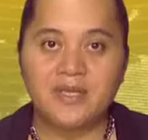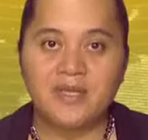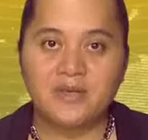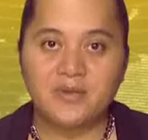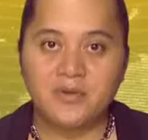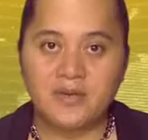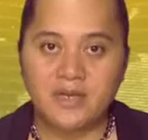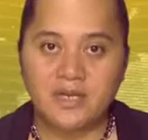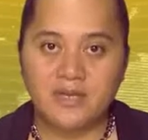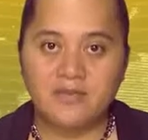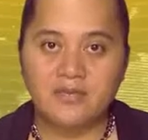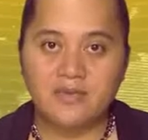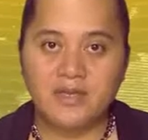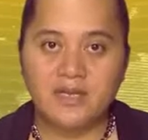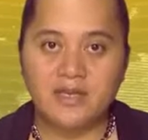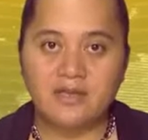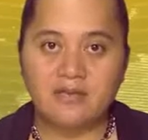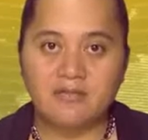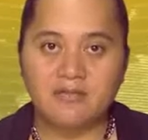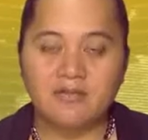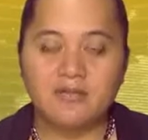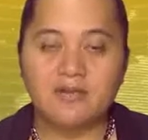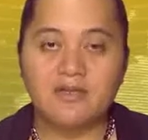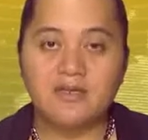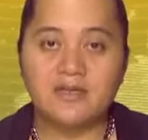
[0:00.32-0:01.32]
Good
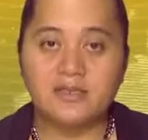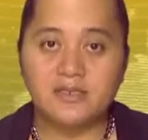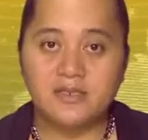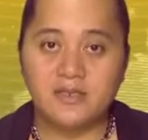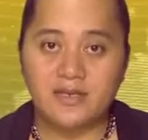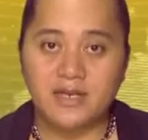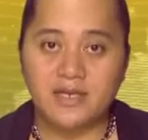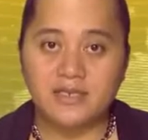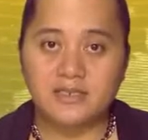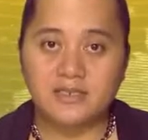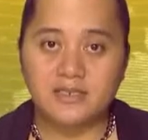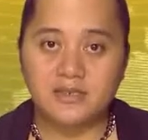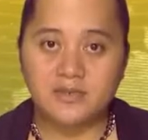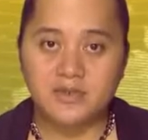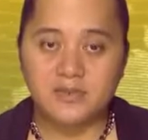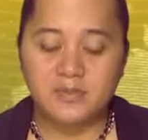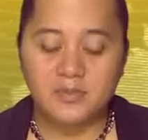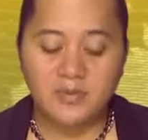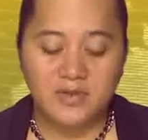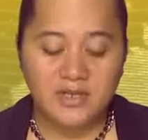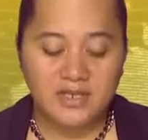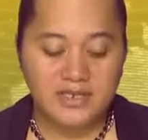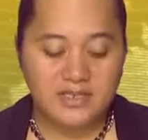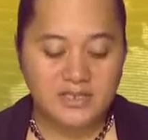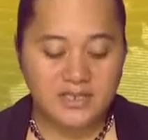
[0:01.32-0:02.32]
evening. In tonight's news
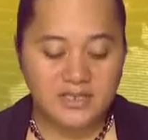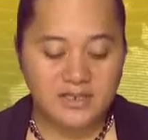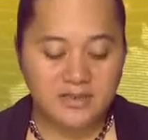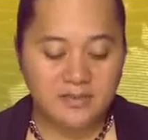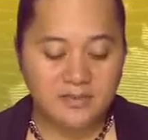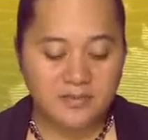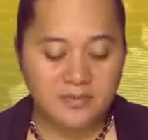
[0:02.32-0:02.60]
bulletin,